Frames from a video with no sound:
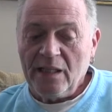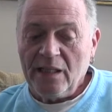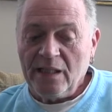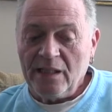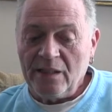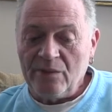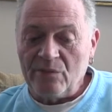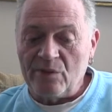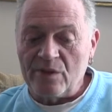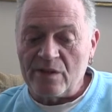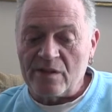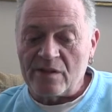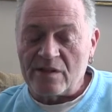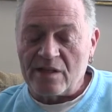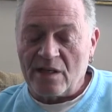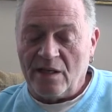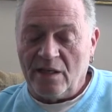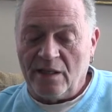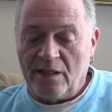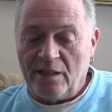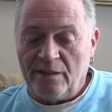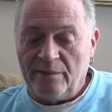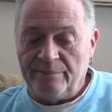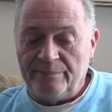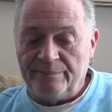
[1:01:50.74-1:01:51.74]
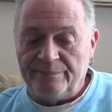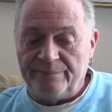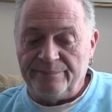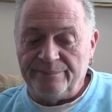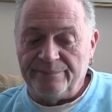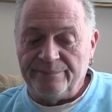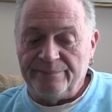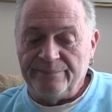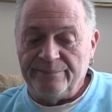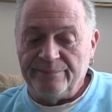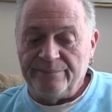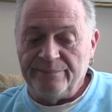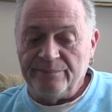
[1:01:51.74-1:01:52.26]
It was um,
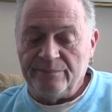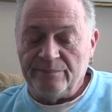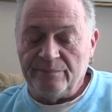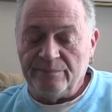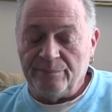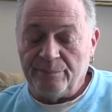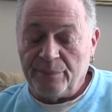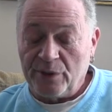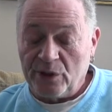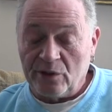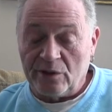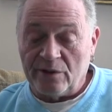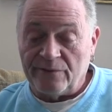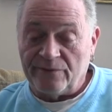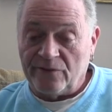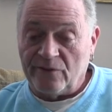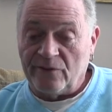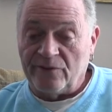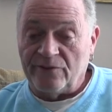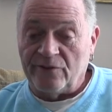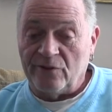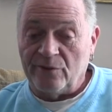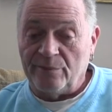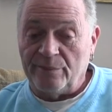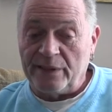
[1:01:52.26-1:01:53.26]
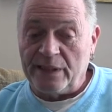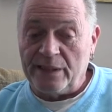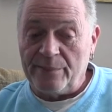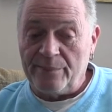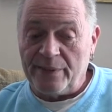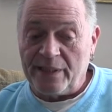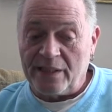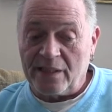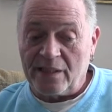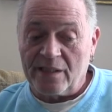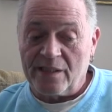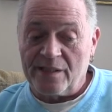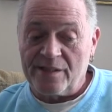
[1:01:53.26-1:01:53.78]
beautiful for me
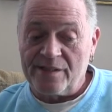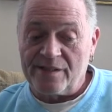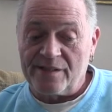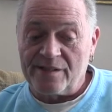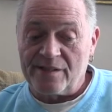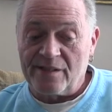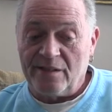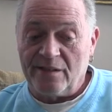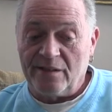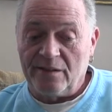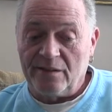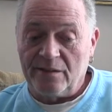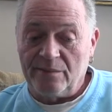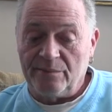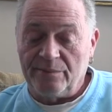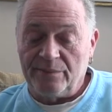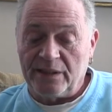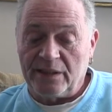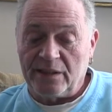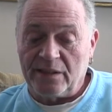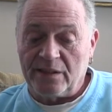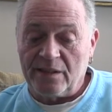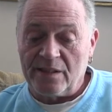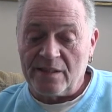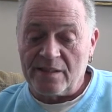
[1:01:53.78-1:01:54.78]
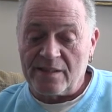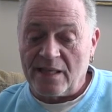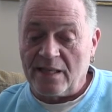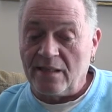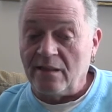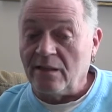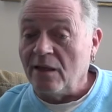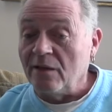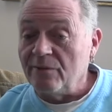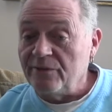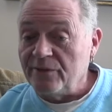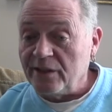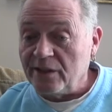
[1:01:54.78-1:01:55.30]
because because I
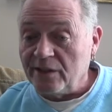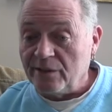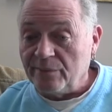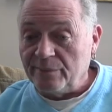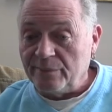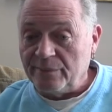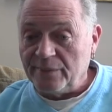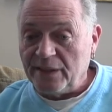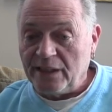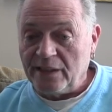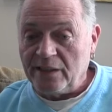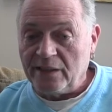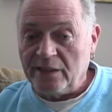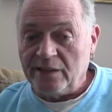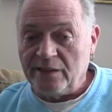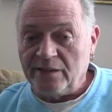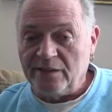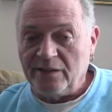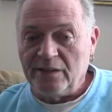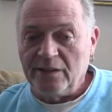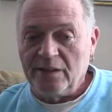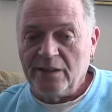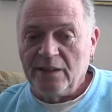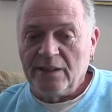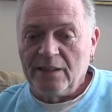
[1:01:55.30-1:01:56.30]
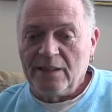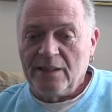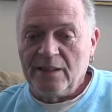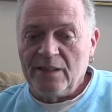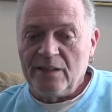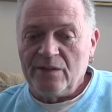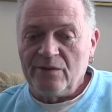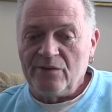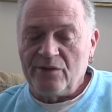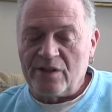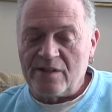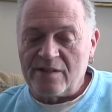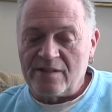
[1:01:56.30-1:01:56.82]
loved him and
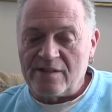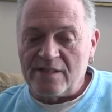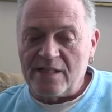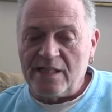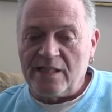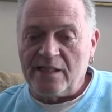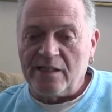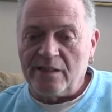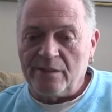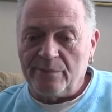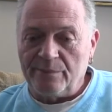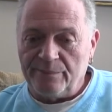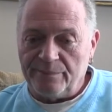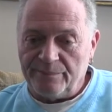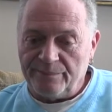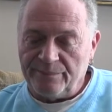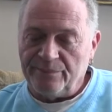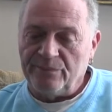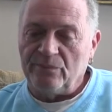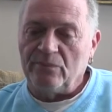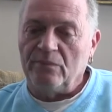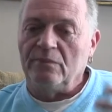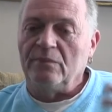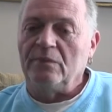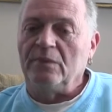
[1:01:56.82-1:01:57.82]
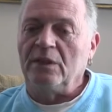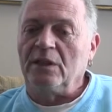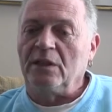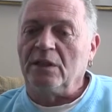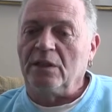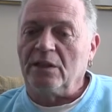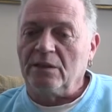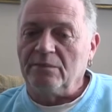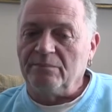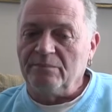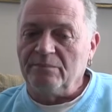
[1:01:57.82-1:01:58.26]
to see him uh,